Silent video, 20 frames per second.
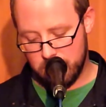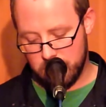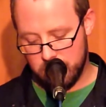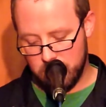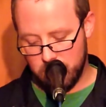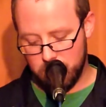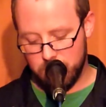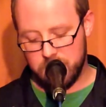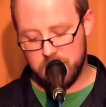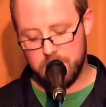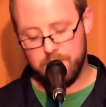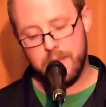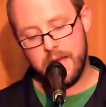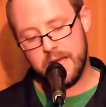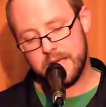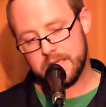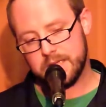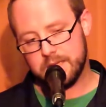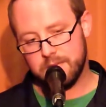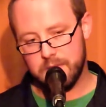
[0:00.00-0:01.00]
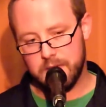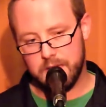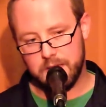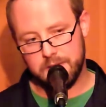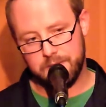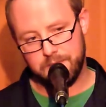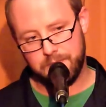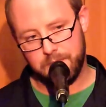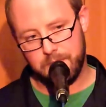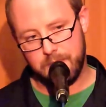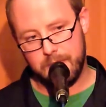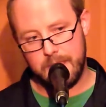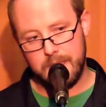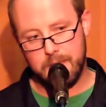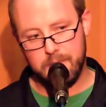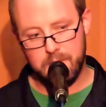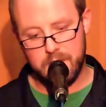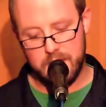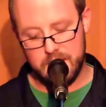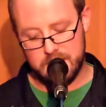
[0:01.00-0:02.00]
You with your back to
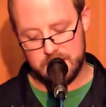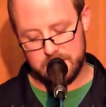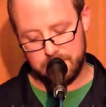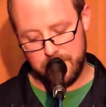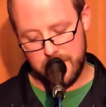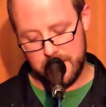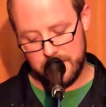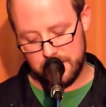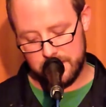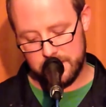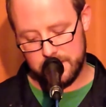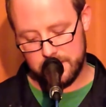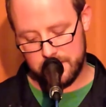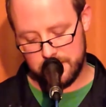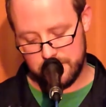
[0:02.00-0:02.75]
me spent.